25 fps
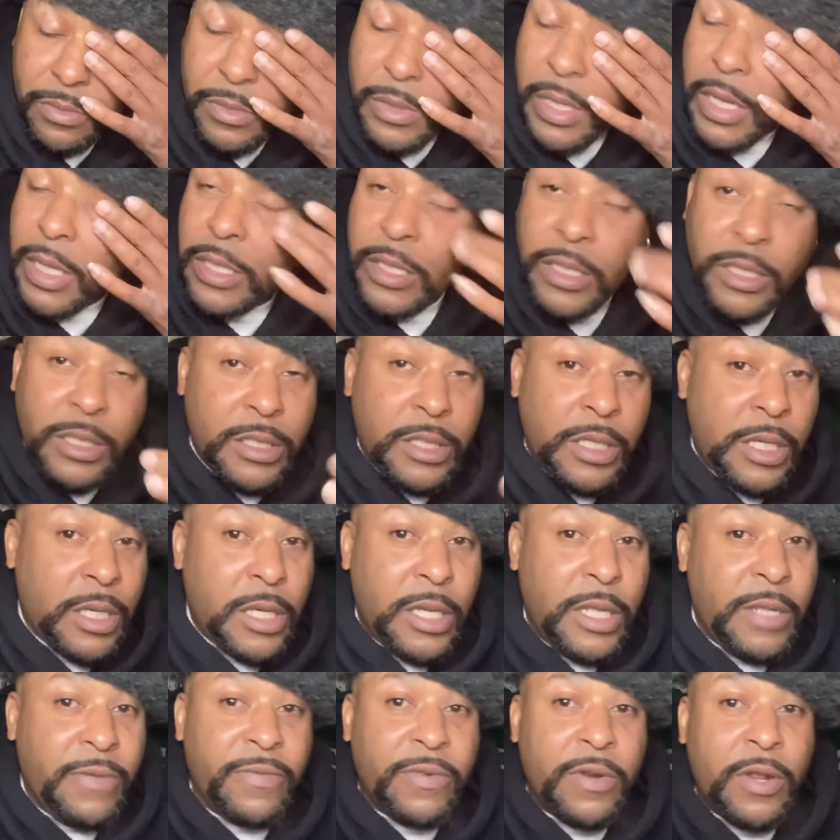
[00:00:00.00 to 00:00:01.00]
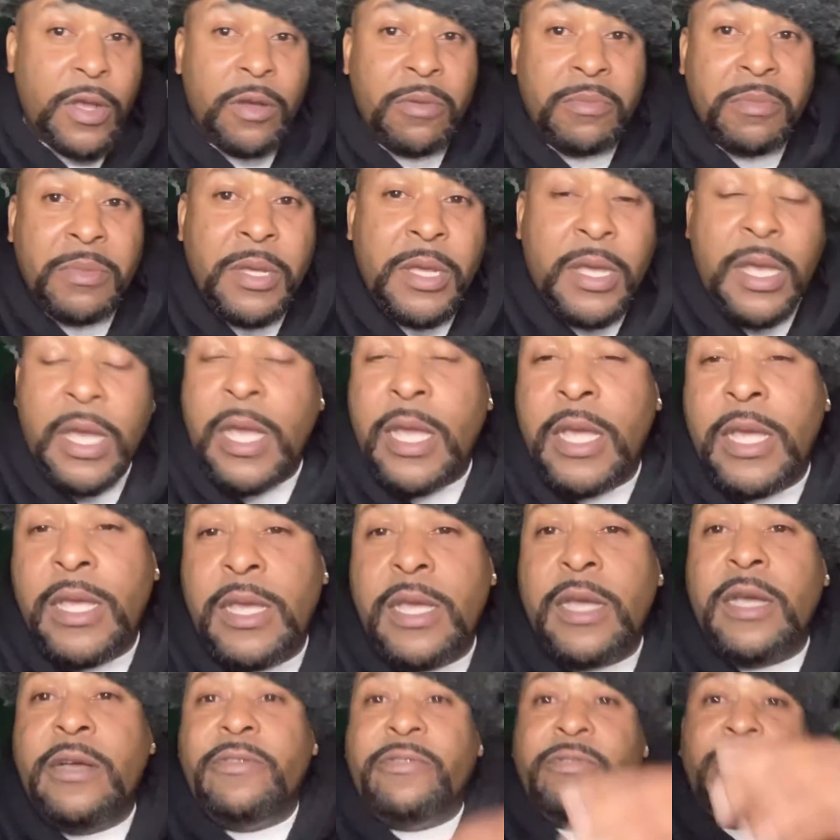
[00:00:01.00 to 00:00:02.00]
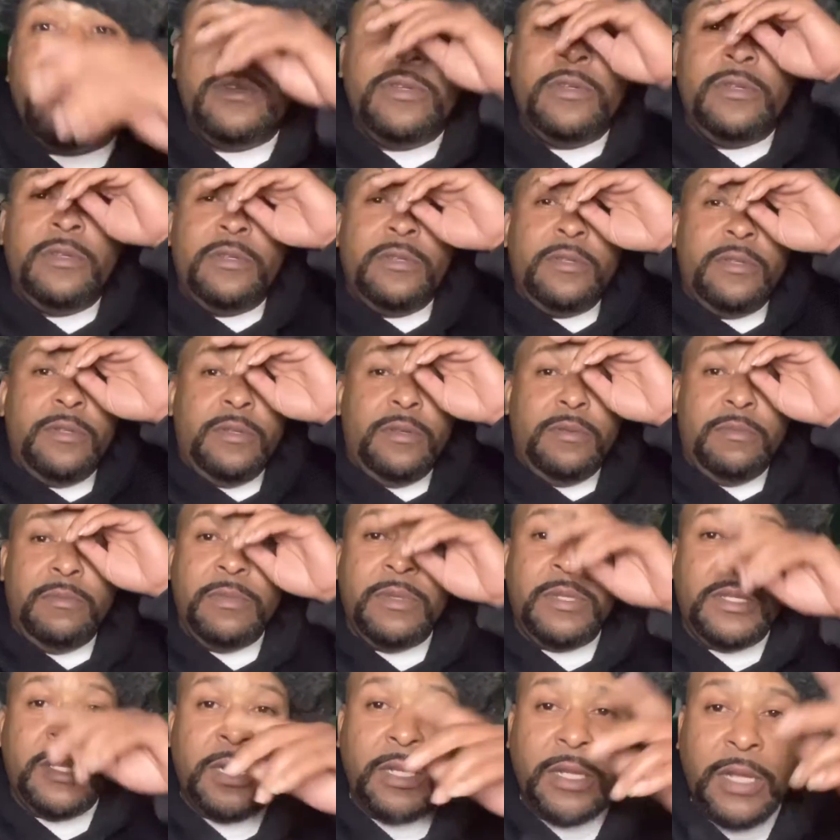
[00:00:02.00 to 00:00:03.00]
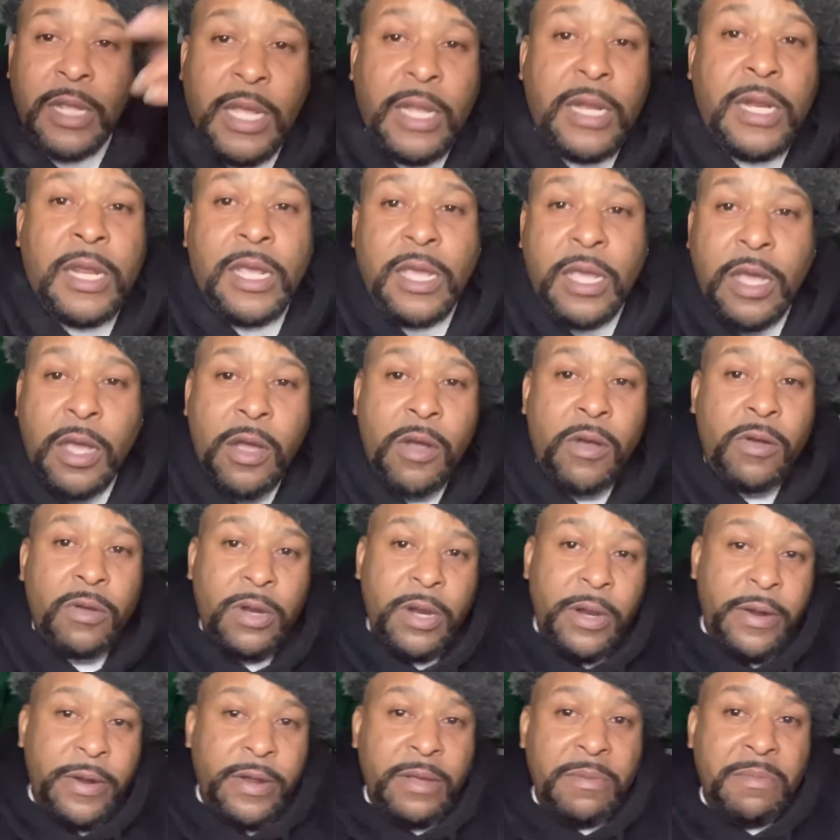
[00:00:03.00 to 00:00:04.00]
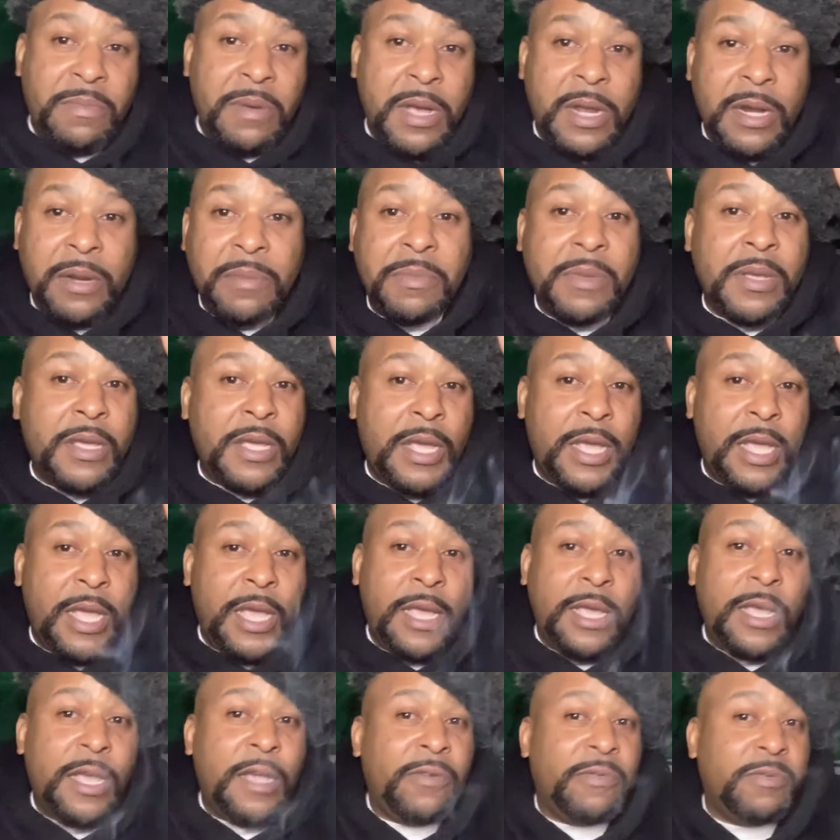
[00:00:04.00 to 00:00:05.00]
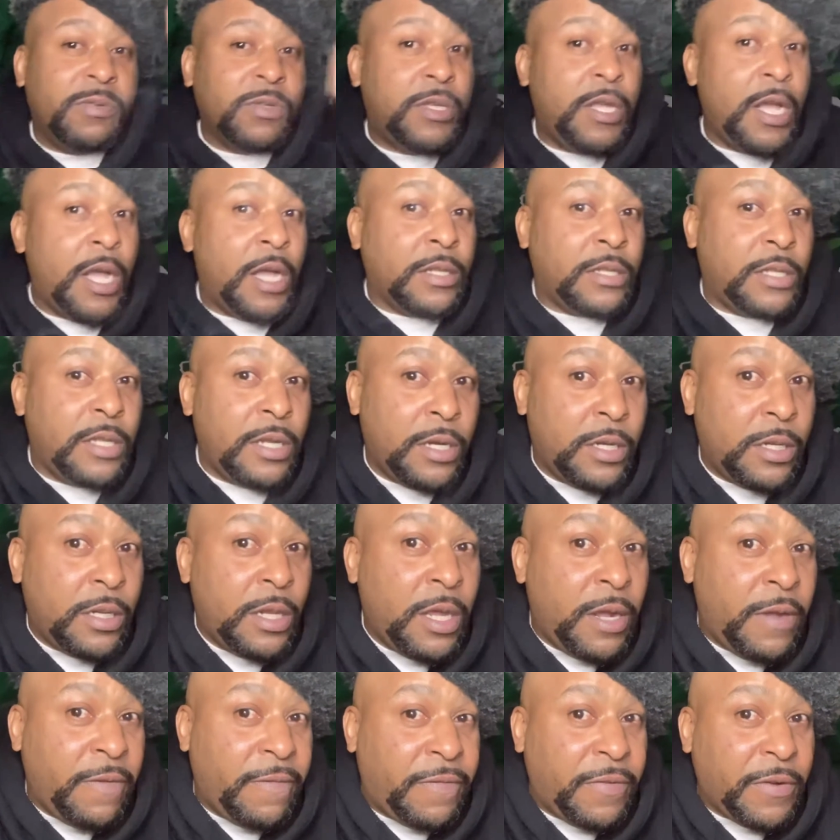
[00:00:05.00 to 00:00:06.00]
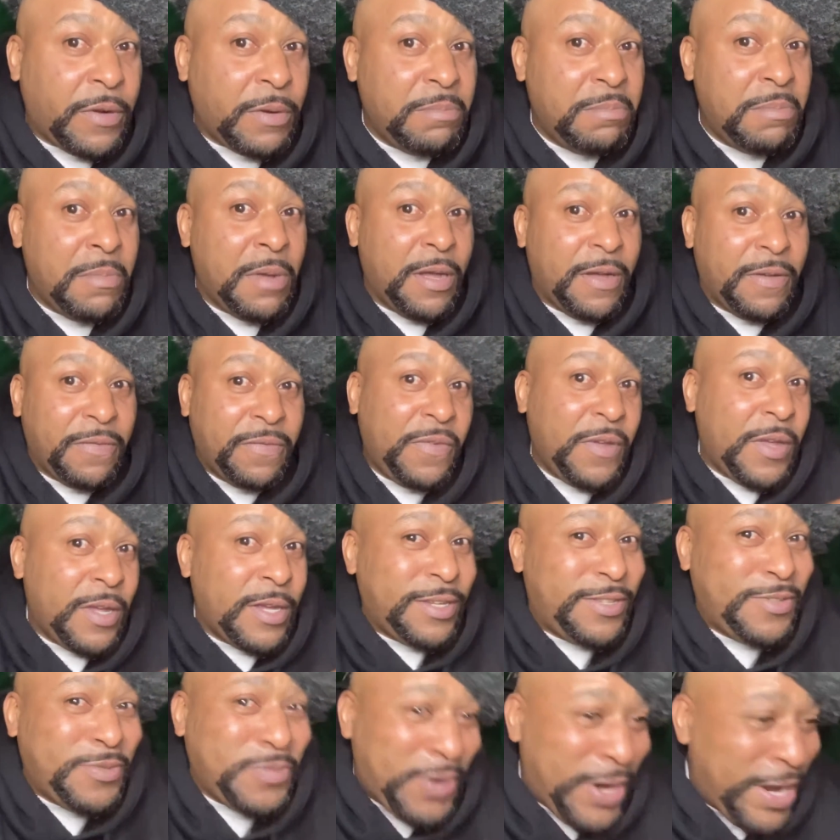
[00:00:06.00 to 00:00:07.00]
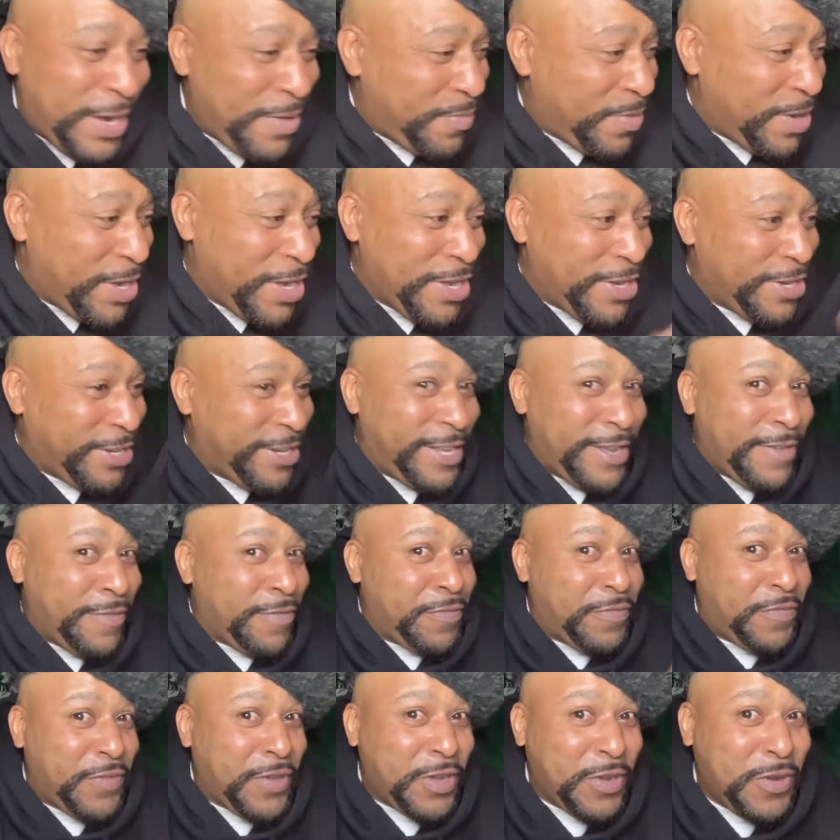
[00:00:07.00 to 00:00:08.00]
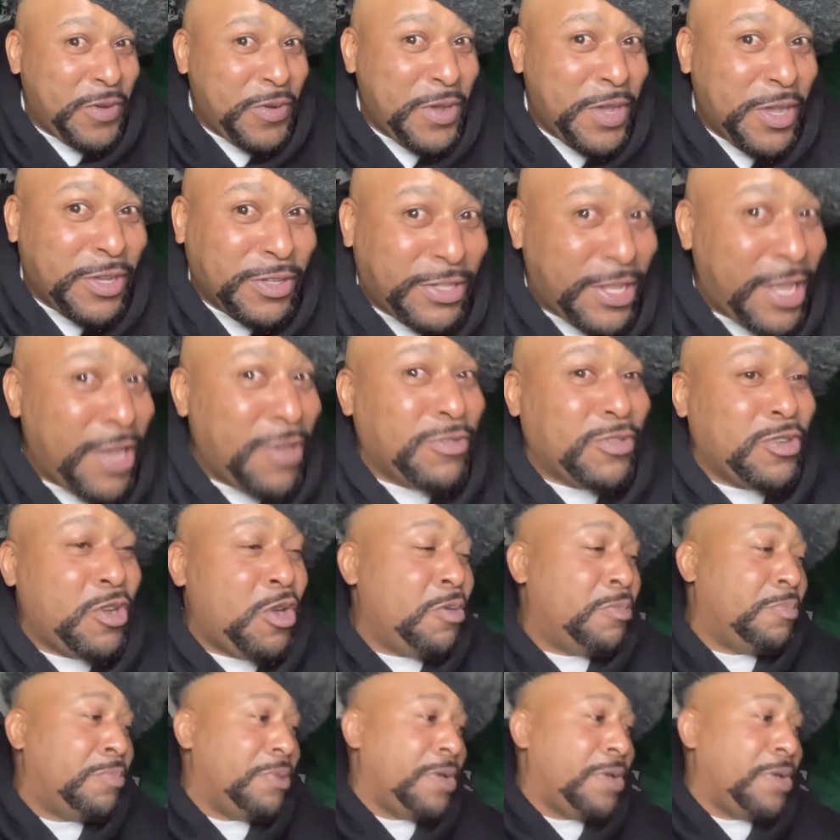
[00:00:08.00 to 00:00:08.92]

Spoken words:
They just didn't even owe me an AF. But the day they owed everybody, me and AF was out there looking for the motherfuckers, right? We didn't give a fuck who else they was going to